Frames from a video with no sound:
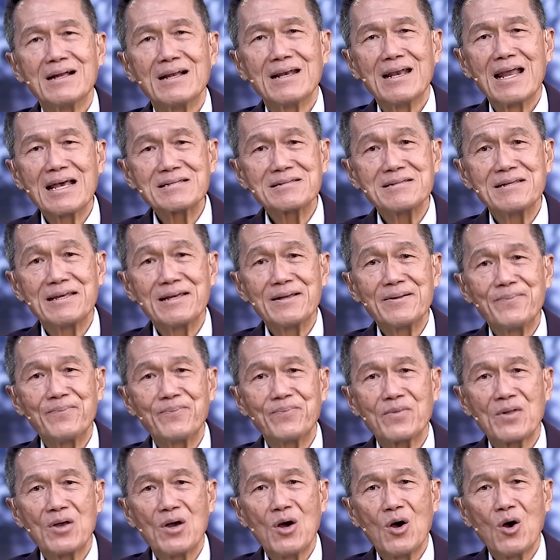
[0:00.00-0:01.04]
Lastly,
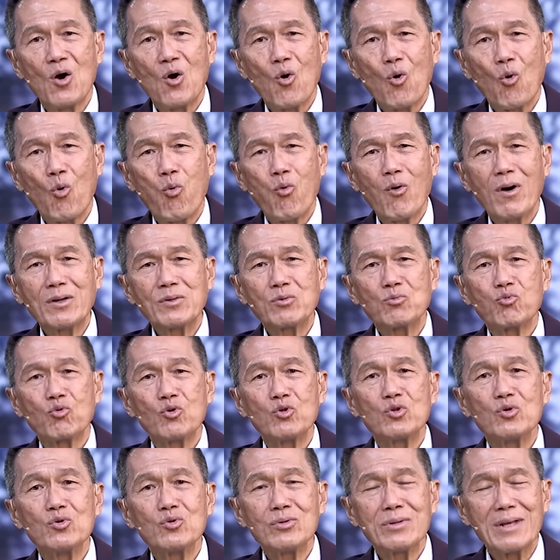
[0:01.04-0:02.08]
what
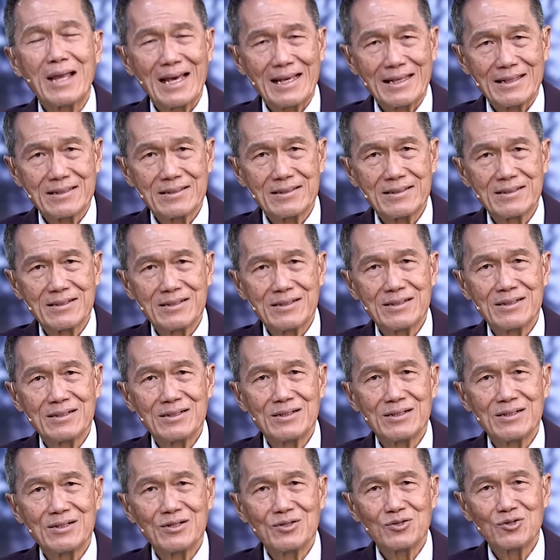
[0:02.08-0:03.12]
would you like
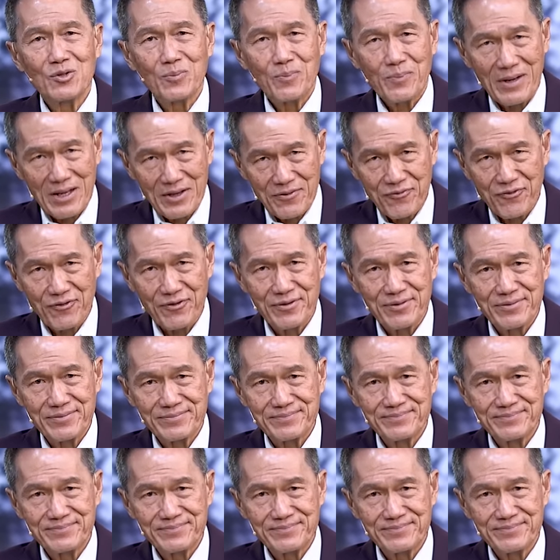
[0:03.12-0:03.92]
to pray for?